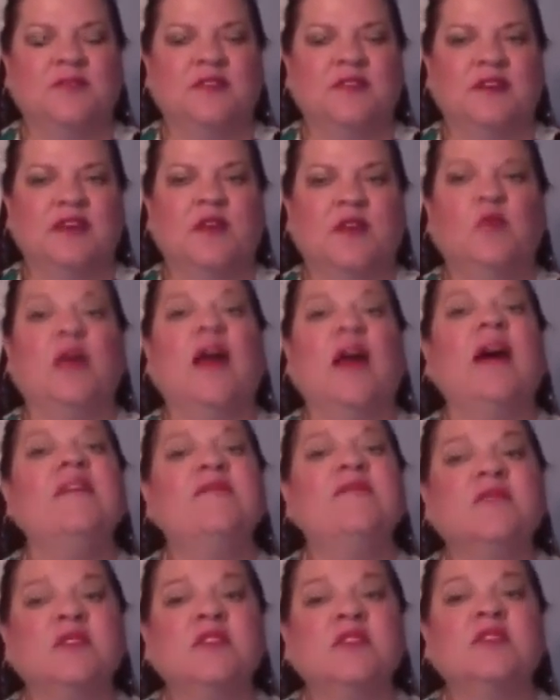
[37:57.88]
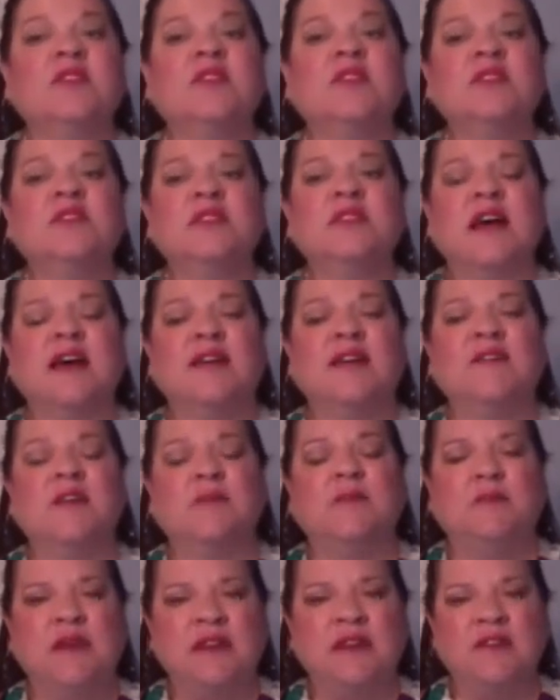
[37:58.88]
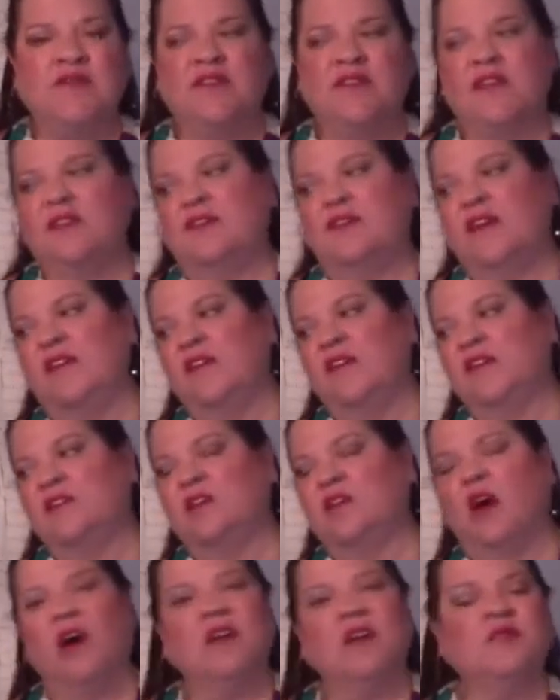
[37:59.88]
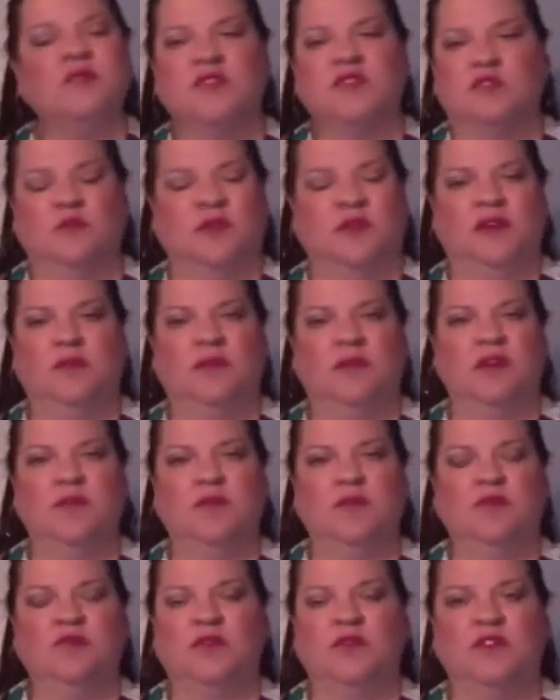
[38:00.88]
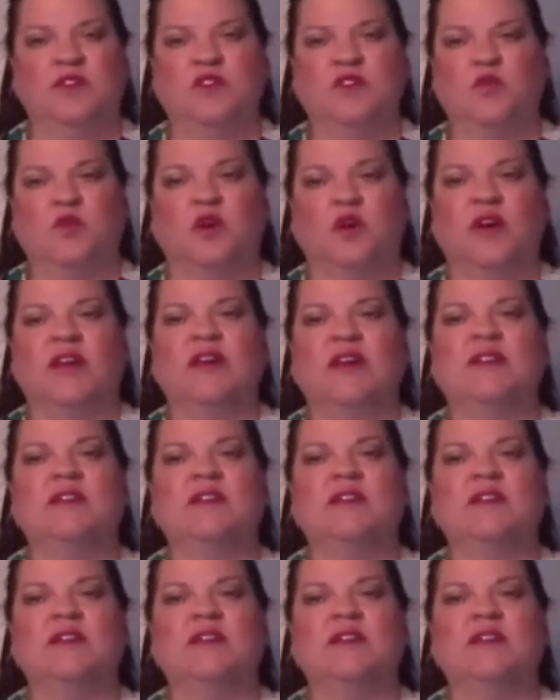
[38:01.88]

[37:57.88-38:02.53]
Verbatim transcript: And what I've learned, I have the benefit of having talked with so many people doing this work,